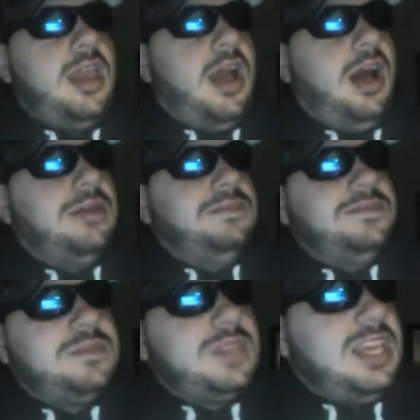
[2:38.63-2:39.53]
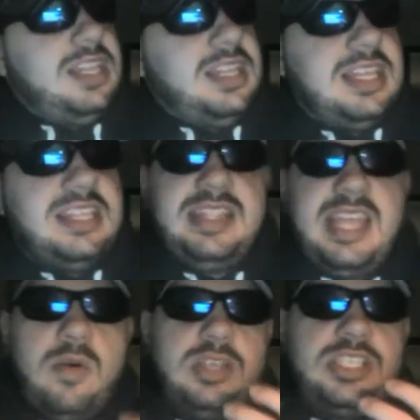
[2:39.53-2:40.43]
um, the, there
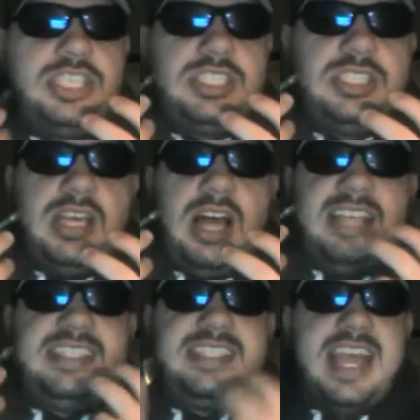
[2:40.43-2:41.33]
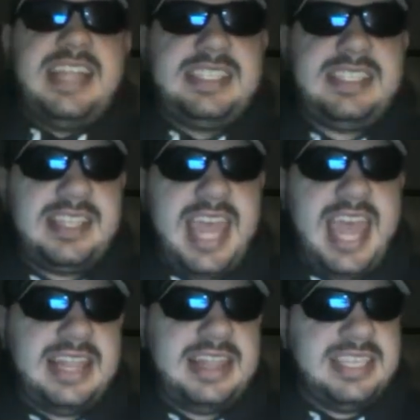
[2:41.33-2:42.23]
was just a sense
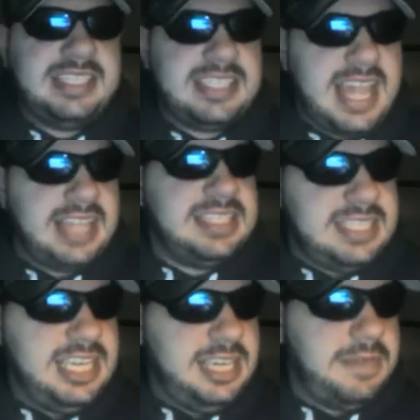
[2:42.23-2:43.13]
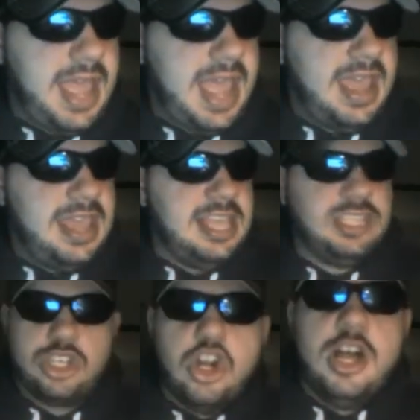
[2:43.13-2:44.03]
that this Nets team is
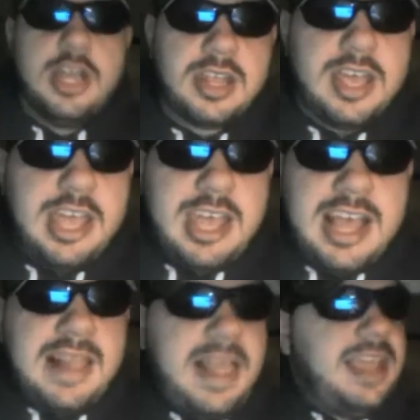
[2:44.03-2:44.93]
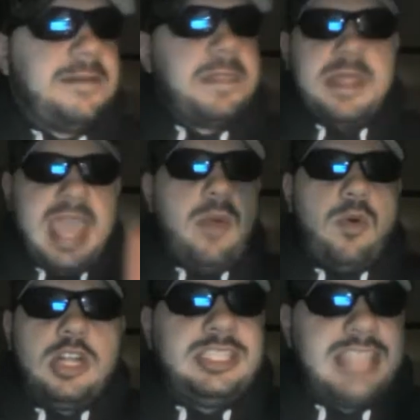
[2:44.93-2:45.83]
good. Like they
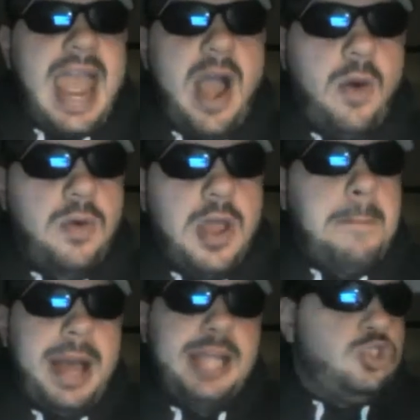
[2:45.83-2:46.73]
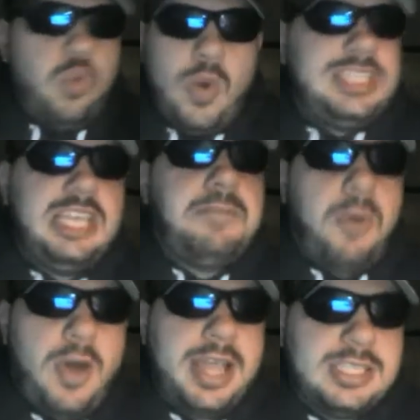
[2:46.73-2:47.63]
were down by 20
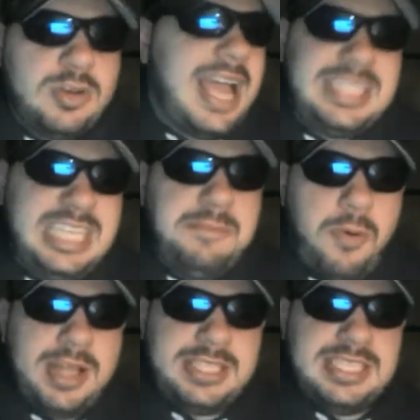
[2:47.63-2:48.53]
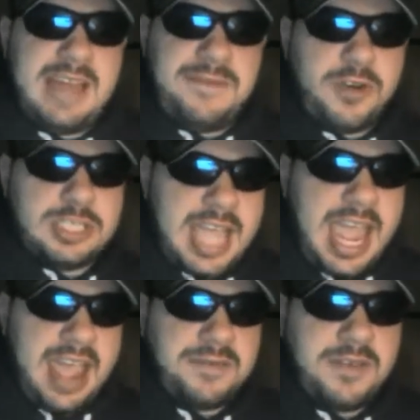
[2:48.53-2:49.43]
points or 19 points in that first
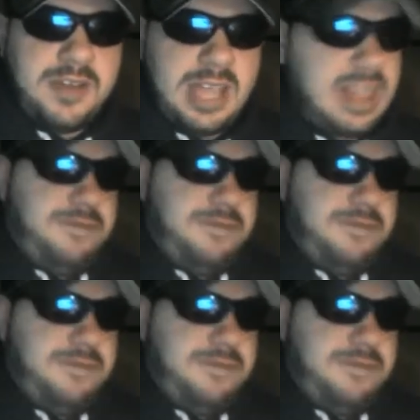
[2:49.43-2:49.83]
half, in that